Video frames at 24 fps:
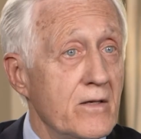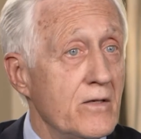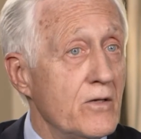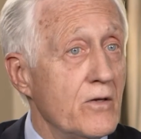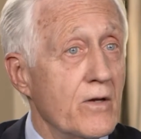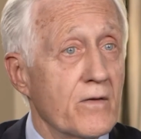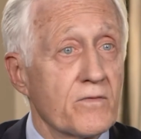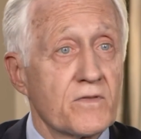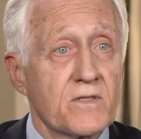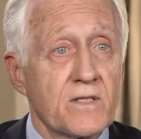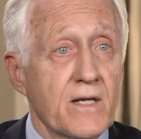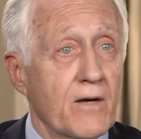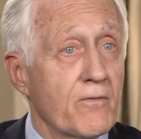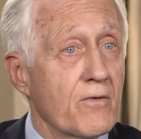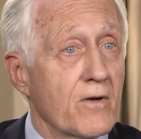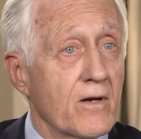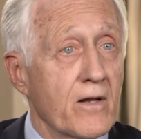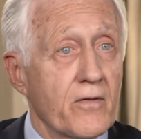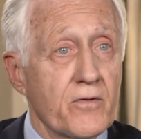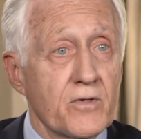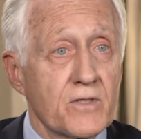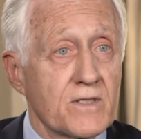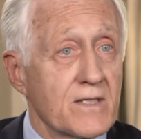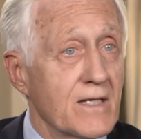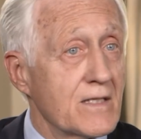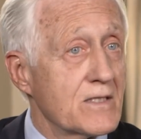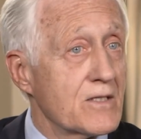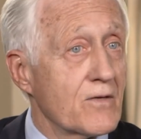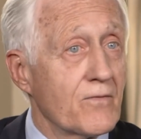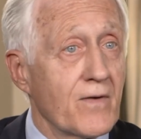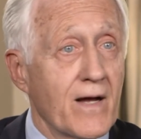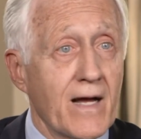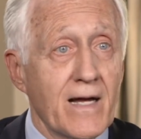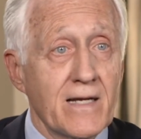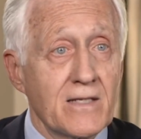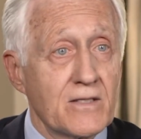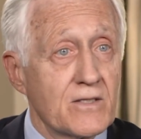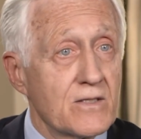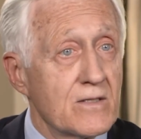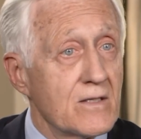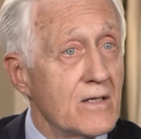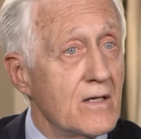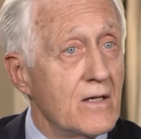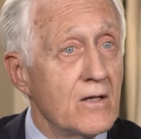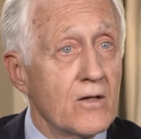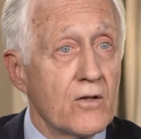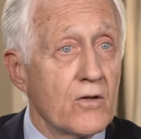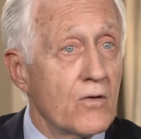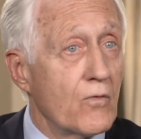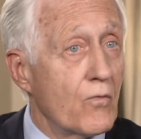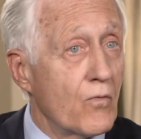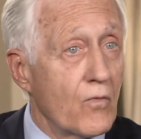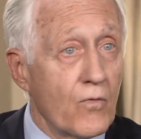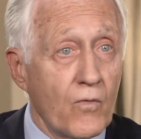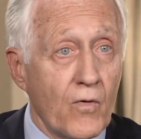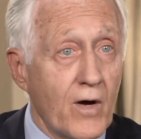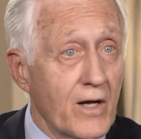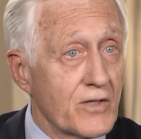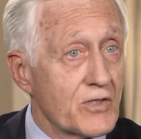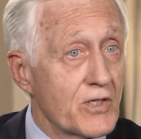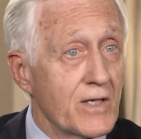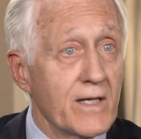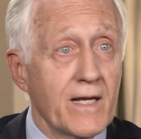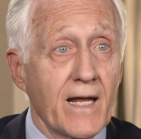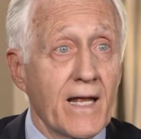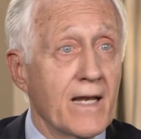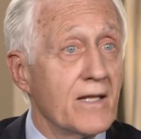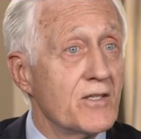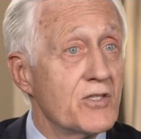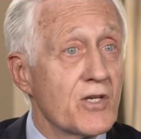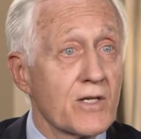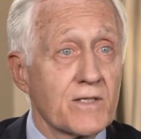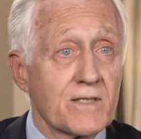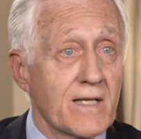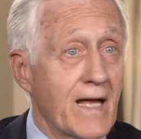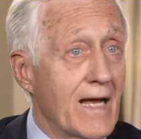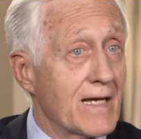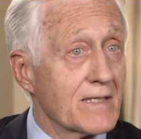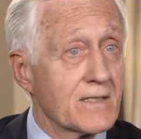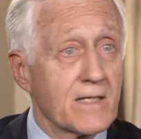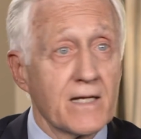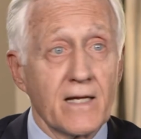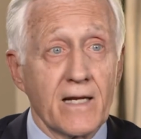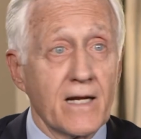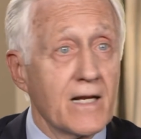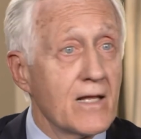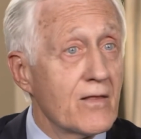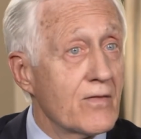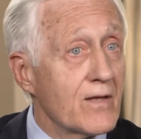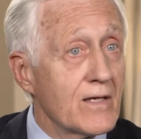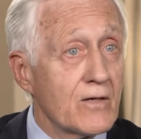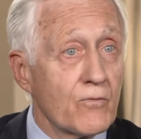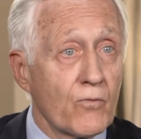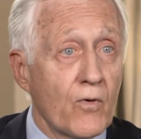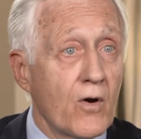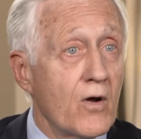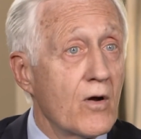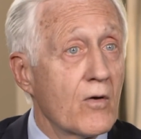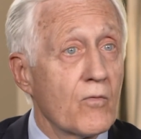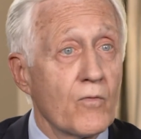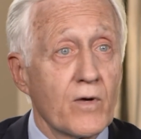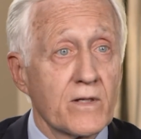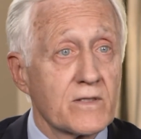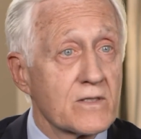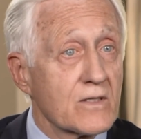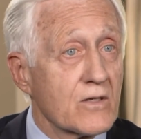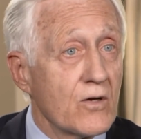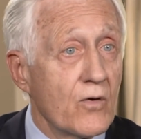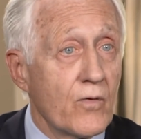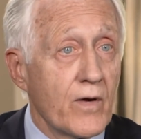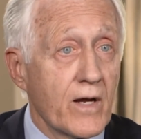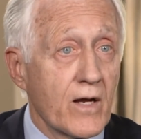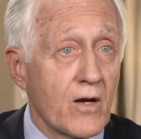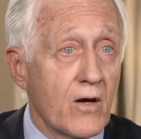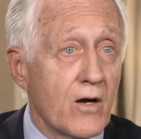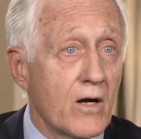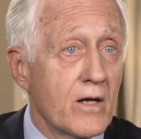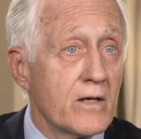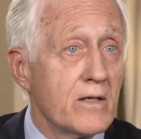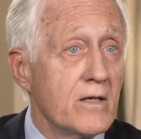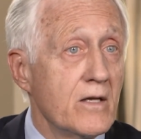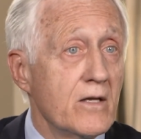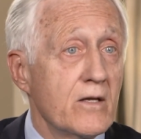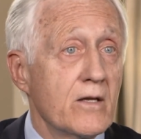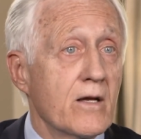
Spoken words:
You have several other sets of eyes watching and just asking, anything wrong, what's going on,